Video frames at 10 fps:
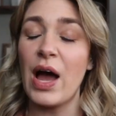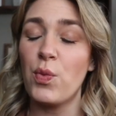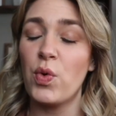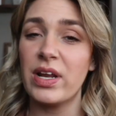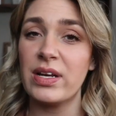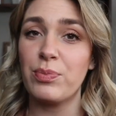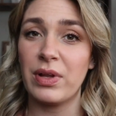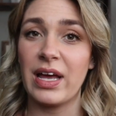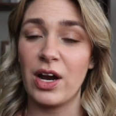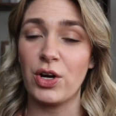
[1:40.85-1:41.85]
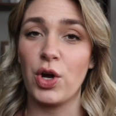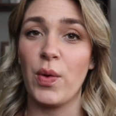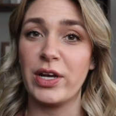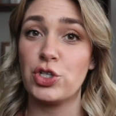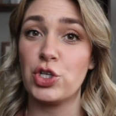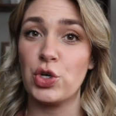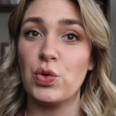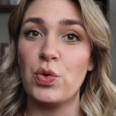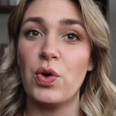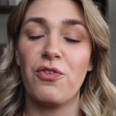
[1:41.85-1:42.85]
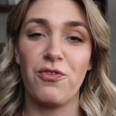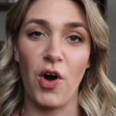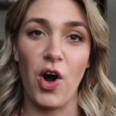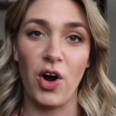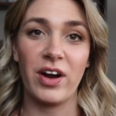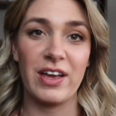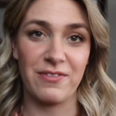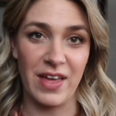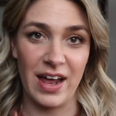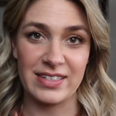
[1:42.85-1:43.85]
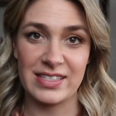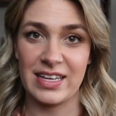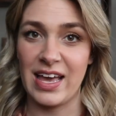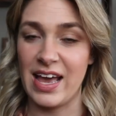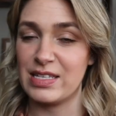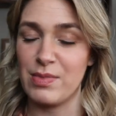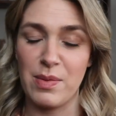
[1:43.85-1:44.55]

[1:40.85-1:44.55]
I wouldn't plan on going too far if that is the case.